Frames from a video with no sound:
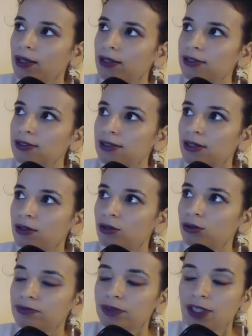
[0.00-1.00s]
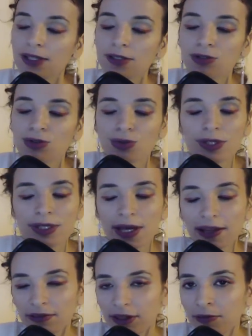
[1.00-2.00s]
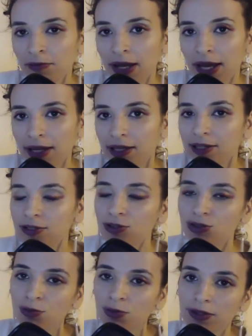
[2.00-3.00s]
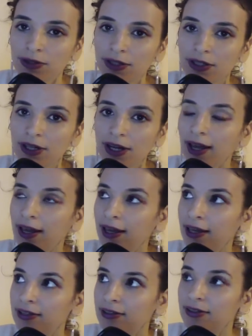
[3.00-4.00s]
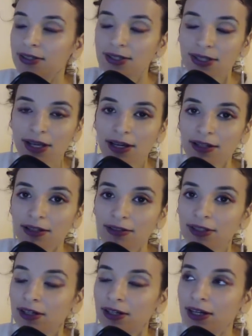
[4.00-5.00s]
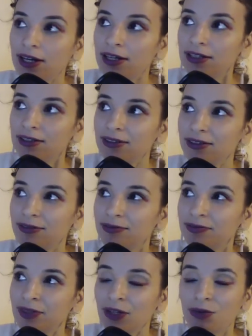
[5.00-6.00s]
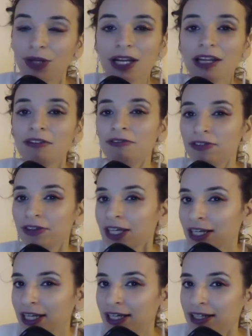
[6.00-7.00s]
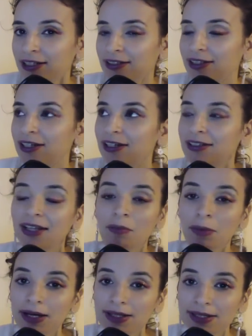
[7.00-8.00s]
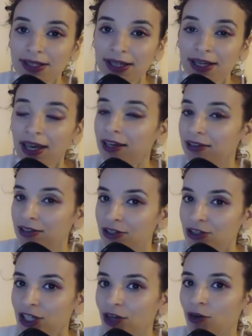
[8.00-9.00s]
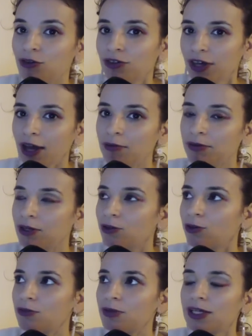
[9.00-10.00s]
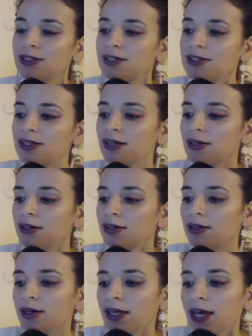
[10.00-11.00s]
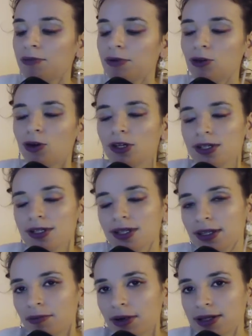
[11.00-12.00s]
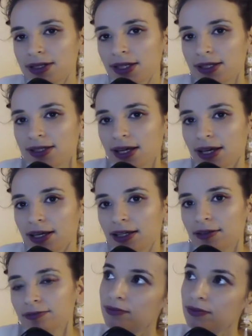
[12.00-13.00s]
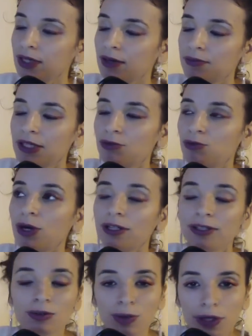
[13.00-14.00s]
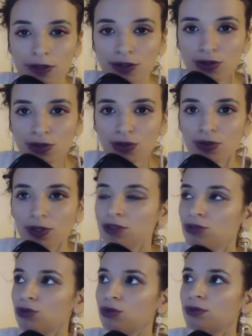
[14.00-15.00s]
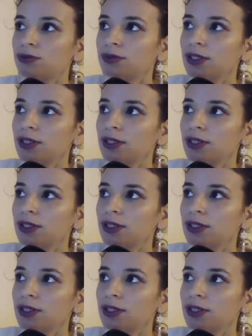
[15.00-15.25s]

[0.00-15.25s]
So these two sattvic planets, Jupiter and the Sun, they're not really feeling the tamasic energy of Capricorn, because Capricorn is a tamasic sign. I mean, what it wants to do is to